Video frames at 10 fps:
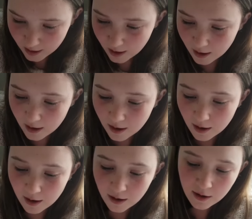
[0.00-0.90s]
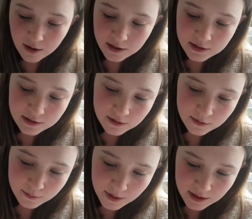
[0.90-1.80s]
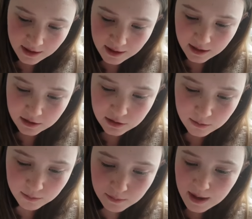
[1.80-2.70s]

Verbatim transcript: What's that? Oh, it's some. I think it's some